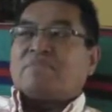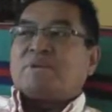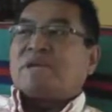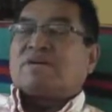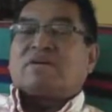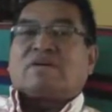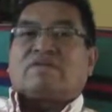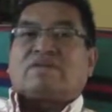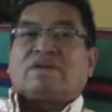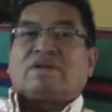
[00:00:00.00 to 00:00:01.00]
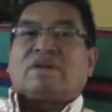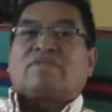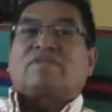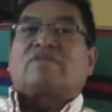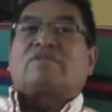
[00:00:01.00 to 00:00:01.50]
middle of the year
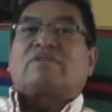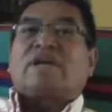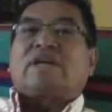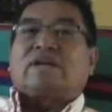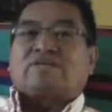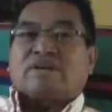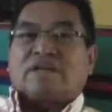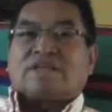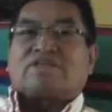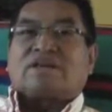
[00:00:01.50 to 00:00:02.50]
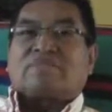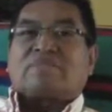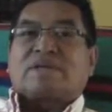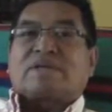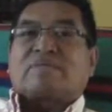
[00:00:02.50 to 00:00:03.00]
of 3rd grade, I finally
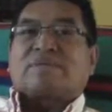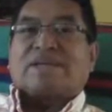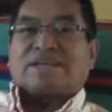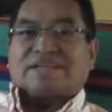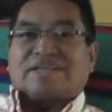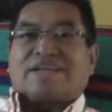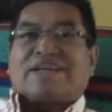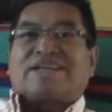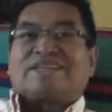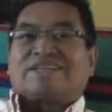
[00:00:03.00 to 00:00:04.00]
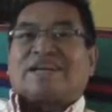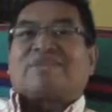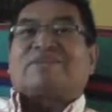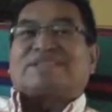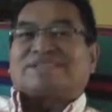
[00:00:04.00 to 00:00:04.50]
started picking up the English
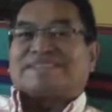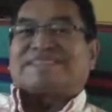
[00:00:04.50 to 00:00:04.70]
language.